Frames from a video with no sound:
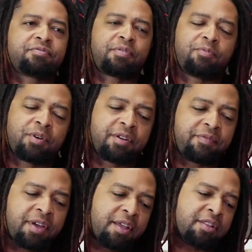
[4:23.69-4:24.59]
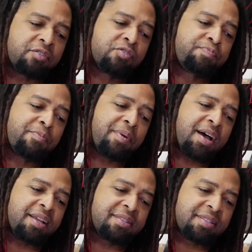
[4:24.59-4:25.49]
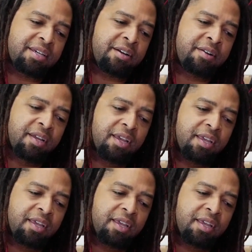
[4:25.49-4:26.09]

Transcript: from one of the super mods there.